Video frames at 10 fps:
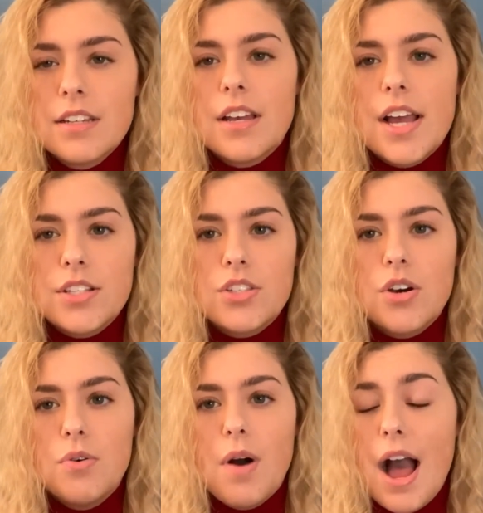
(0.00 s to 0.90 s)
And
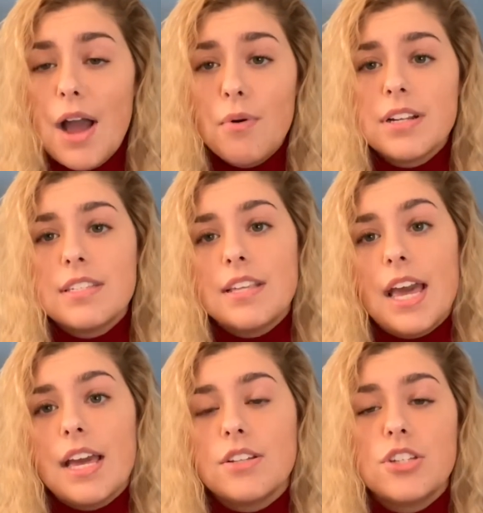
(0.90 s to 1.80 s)
so I want to
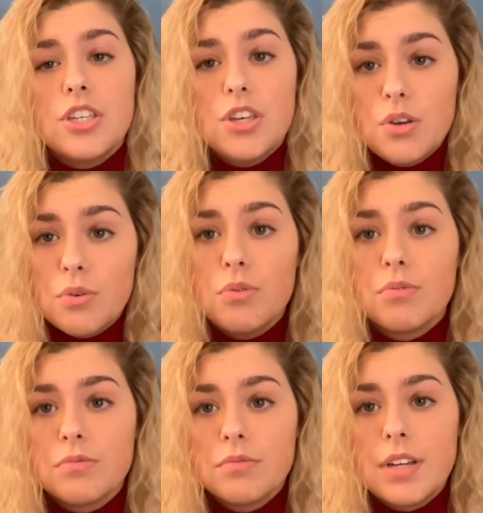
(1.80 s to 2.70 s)
say to you
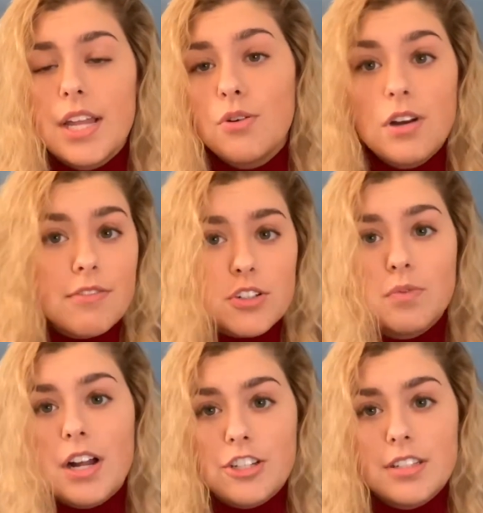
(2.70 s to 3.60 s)
and whoever's
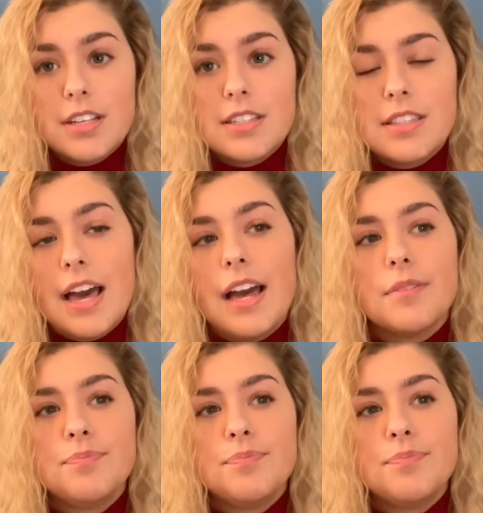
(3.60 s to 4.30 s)
watching this that